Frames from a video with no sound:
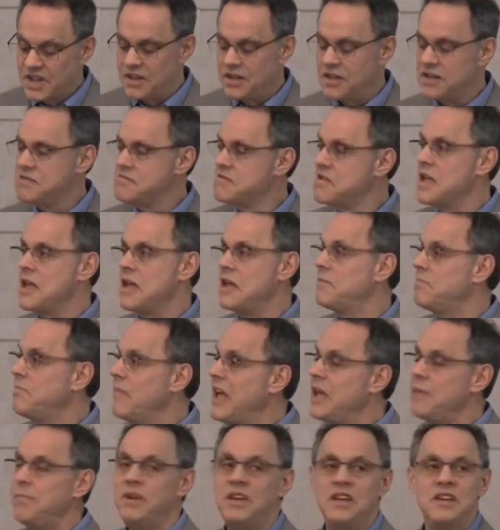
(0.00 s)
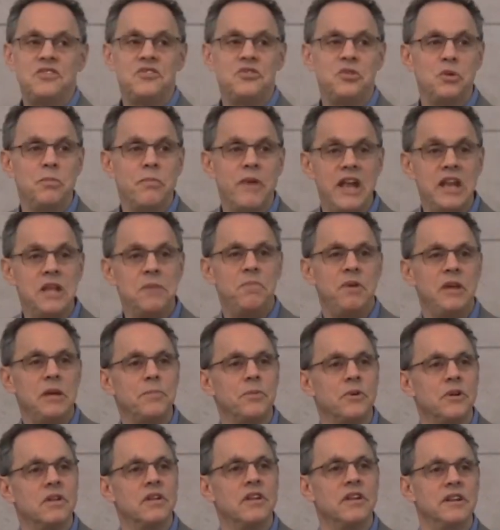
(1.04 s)
It may be to many
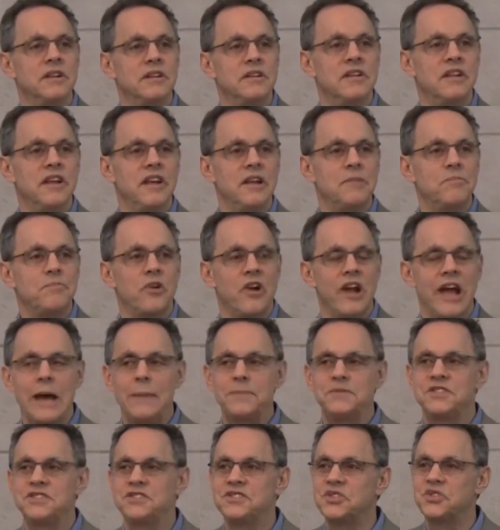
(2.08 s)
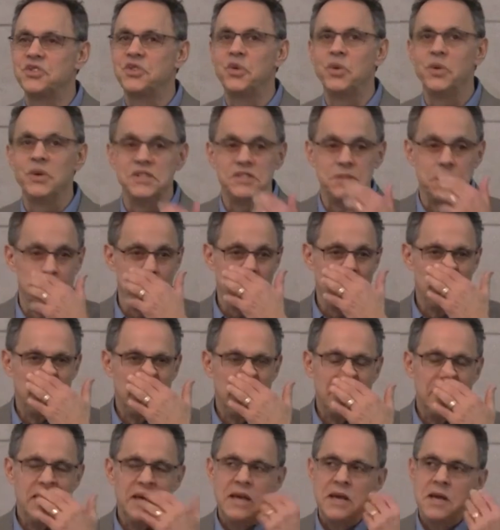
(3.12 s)
people, and perhaps it's a truism,
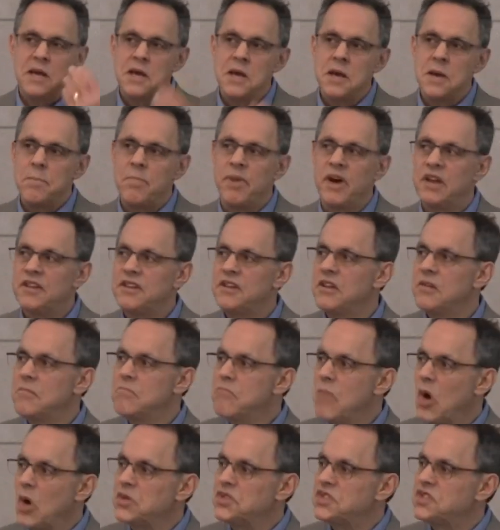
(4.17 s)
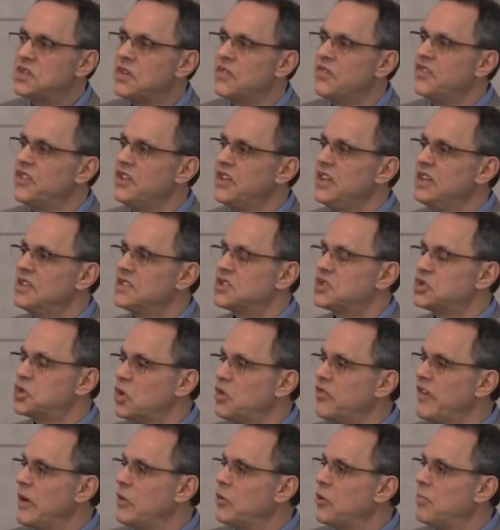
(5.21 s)
but most of the
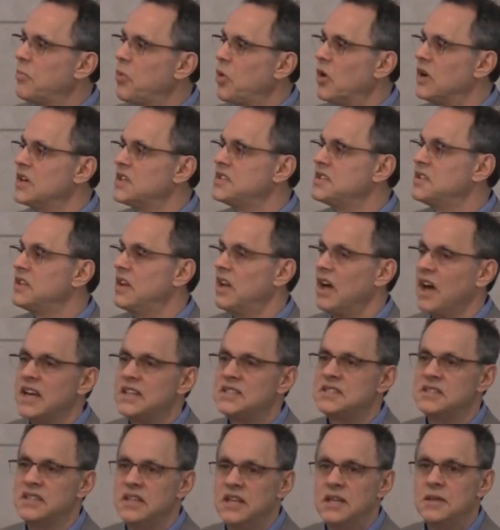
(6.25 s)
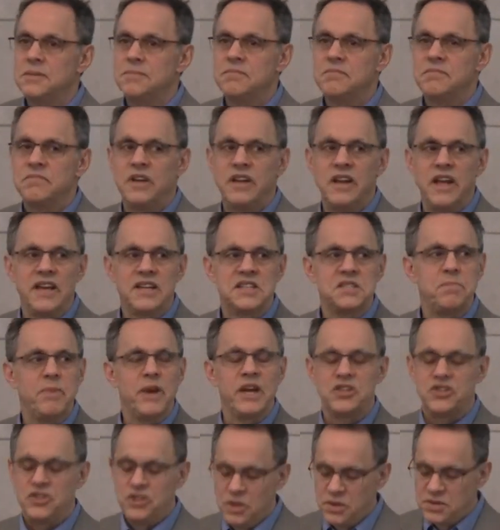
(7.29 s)
survey reports that I see, and I
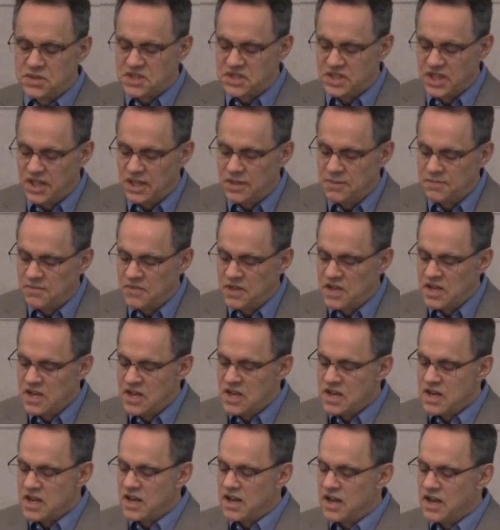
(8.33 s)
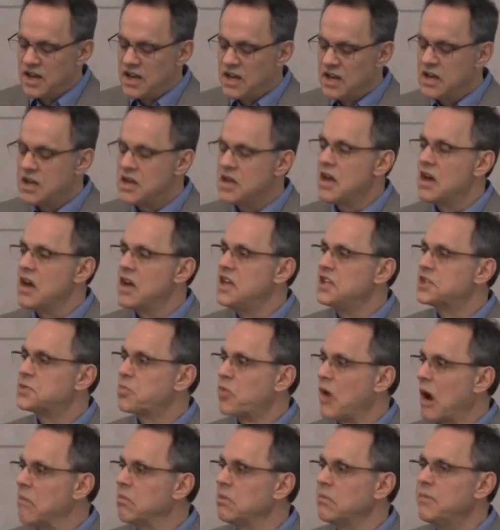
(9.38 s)
expect you see, is
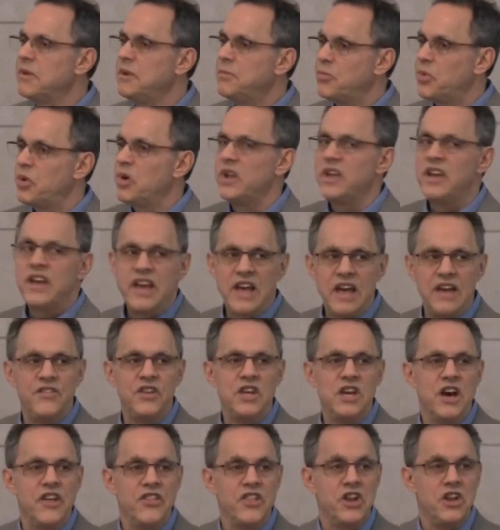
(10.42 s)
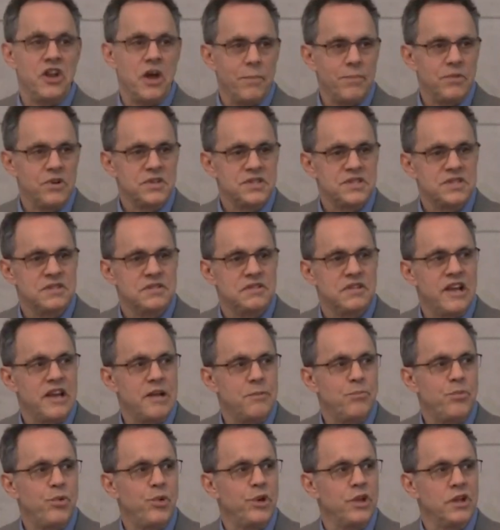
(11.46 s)
probably pretty heavy on the numbers
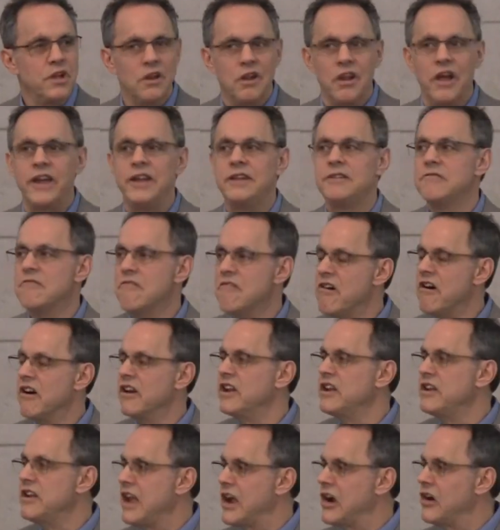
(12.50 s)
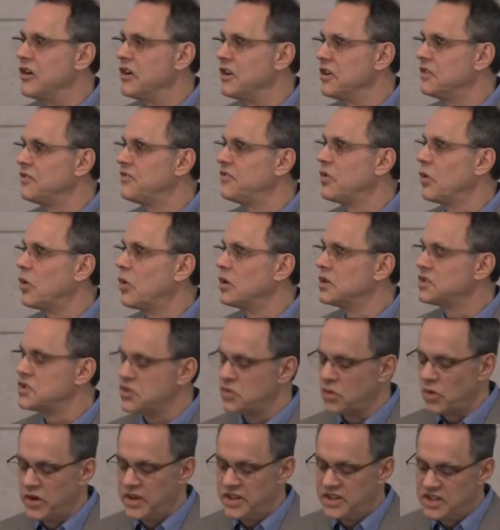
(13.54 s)
and pretty light on a narrative or a
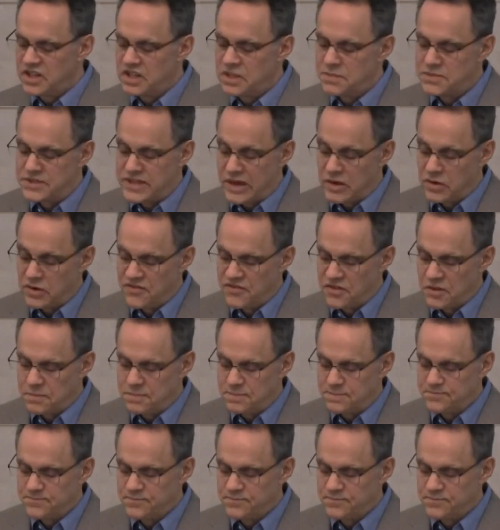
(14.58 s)
story that comes out of them.